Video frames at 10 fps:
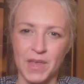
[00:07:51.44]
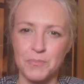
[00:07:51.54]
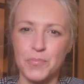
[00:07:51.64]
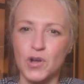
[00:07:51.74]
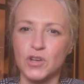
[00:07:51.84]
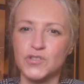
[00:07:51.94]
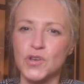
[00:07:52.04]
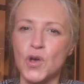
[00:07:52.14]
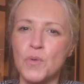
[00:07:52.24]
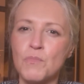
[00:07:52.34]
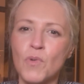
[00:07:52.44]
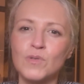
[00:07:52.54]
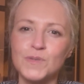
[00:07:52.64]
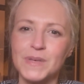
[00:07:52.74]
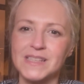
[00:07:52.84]
because
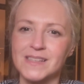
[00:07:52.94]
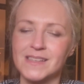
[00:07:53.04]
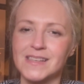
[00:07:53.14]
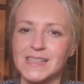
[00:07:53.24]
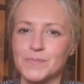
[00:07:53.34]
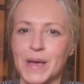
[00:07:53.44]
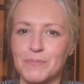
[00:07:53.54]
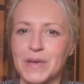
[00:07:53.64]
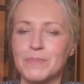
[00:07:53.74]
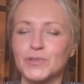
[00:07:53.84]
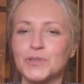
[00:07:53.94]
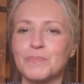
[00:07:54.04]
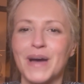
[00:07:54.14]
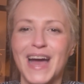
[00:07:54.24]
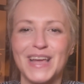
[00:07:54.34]
most businesses expect people to
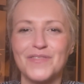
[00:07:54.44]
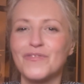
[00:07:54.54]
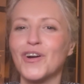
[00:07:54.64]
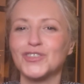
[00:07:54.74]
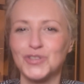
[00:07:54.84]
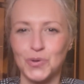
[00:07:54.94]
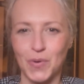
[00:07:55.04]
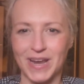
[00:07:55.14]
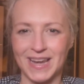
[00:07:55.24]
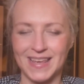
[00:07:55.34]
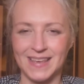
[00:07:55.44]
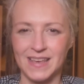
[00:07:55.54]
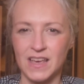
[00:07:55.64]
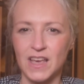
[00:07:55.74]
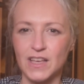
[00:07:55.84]
buy far too quickly.
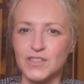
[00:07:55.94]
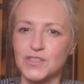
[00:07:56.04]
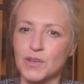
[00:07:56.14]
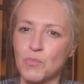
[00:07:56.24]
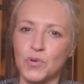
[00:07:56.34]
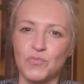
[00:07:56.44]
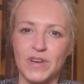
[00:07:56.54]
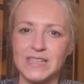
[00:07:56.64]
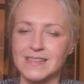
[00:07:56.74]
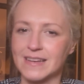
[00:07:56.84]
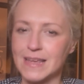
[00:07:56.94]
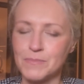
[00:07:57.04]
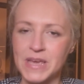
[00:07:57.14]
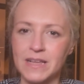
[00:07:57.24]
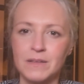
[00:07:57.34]
Someone reads an
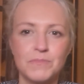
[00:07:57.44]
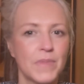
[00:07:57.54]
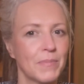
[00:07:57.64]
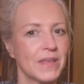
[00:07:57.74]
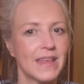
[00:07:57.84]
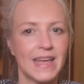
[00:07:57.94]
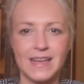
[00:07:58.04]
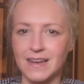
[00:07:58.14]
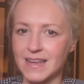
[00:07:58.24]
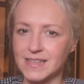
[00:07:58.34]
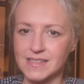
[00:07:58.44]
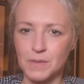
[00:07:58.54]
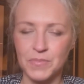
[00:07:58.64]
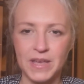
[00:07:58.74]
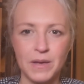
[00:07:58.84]
email, maybe they click
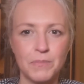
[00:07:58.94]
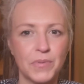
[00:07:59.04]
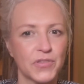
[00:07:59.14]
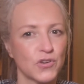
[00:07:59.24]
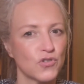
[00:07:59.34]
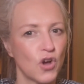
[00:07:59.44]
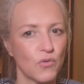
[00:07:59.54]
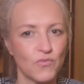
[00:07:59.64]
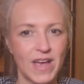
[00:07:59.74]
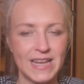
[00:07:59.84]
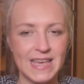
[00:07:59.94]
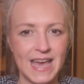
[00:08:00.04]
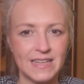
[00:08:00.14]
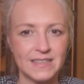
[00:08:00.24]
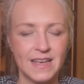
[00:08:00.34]
something, but they're not ready yet,